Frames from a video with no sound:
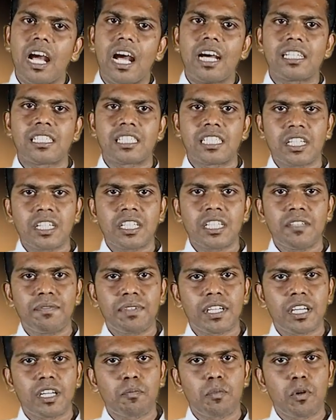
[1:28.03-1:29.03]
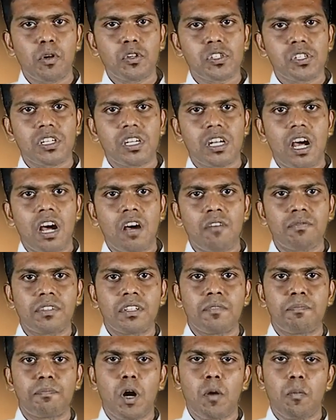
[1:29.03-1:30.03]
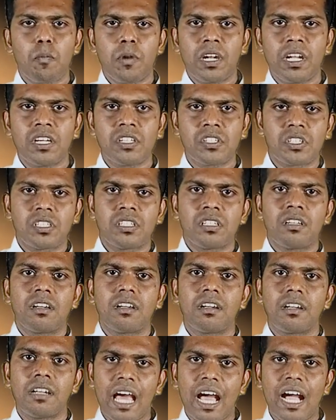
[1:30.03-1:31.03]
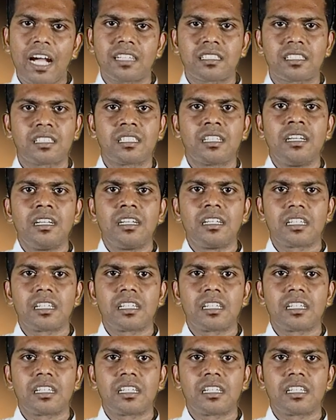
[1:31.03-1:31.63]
a significant portion of the population lacks